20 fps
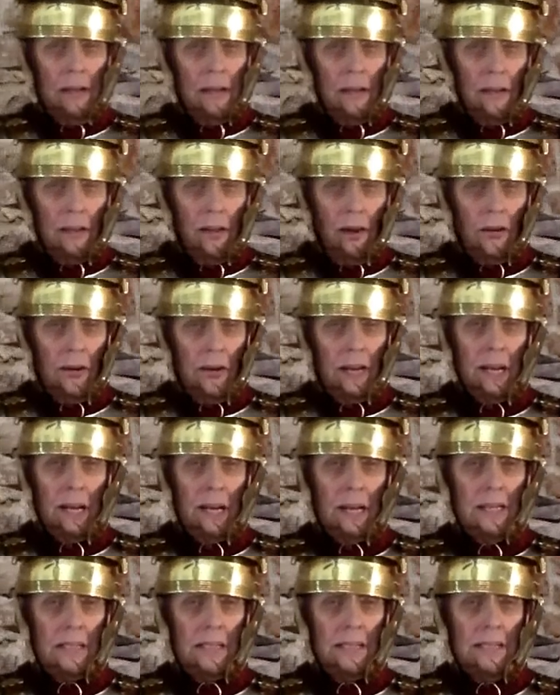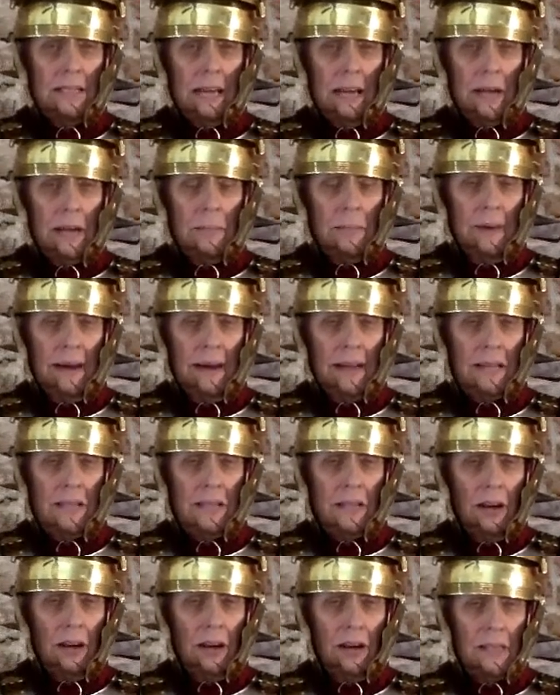Lorica
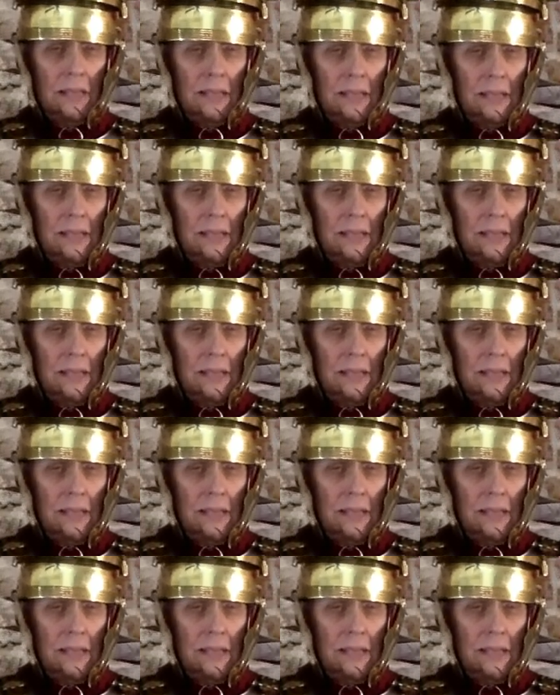segmentata,